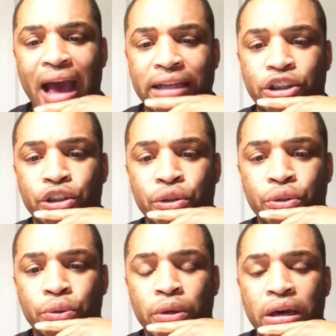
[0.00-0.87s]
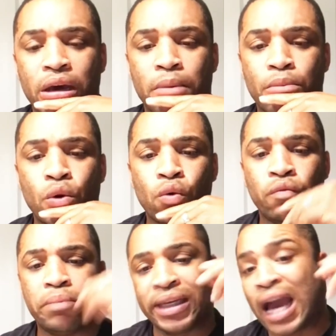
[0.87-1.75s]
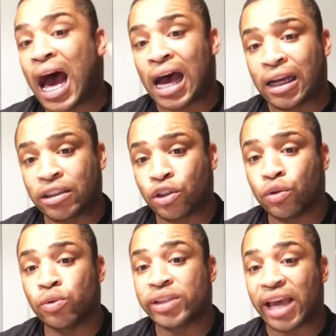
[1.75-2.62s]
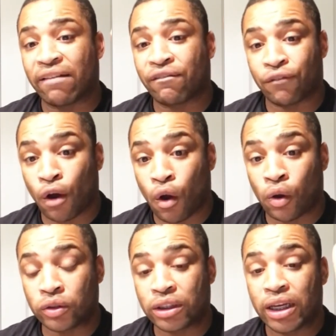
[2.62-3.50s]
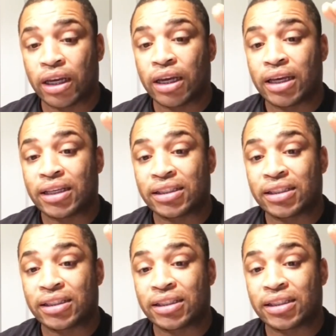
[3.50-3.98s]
we've got to move beyond who's at fault.